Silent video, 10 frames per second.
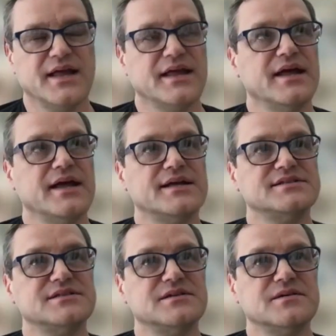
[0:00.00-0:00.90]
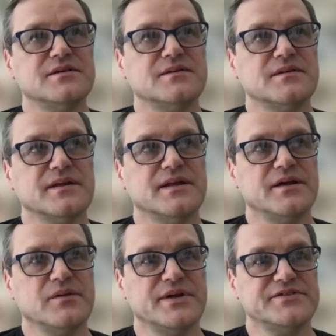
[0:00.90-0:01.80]
Yeah, so in
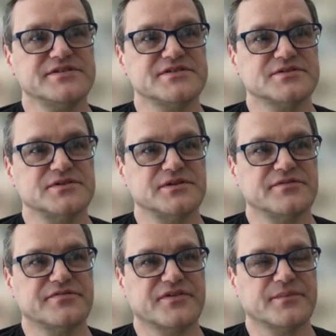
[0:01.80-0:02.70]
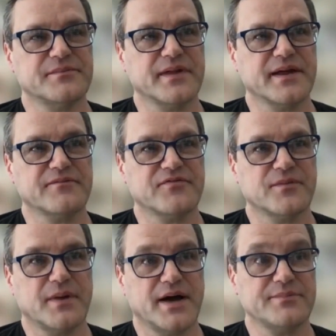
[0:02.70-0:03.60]
elementary school, from
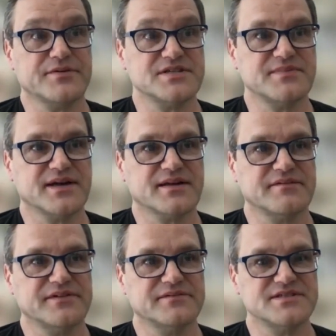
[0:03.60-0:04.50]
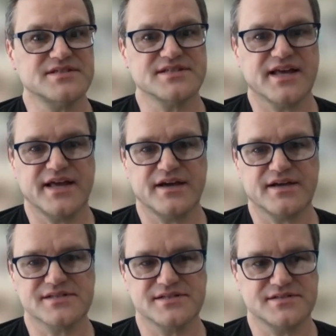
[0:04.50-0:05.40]
my perspective, it was just
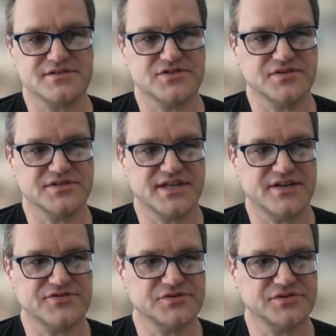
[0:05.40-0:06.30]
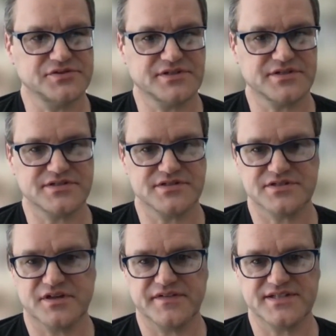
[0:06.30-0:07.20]
chaos because there's no schedule, there's
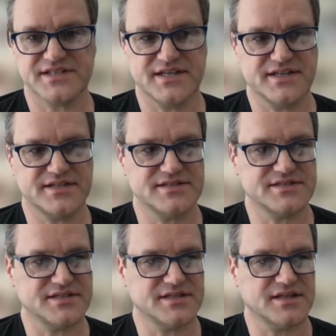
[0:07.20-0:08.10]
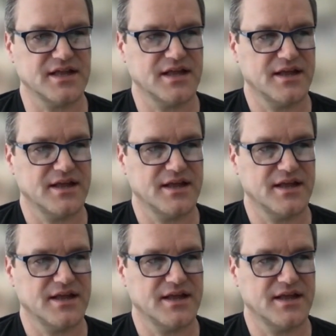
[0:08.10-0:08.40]
just all these kids, and